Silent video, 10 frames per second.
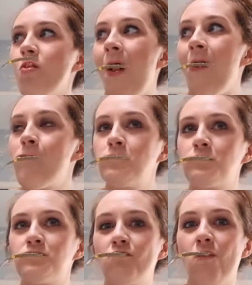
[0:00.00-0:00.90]
Ew, I
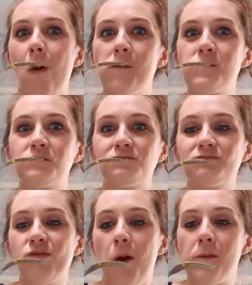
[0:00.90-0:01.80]
can't believe you ate that. It came
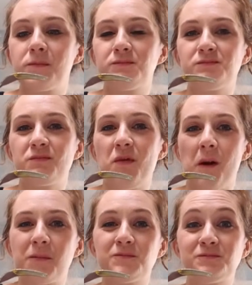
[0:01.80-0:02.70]
out of a chicken's
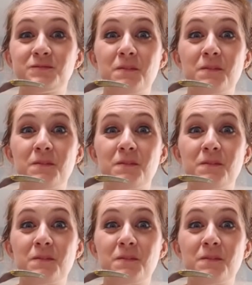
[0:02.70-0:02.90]
butt.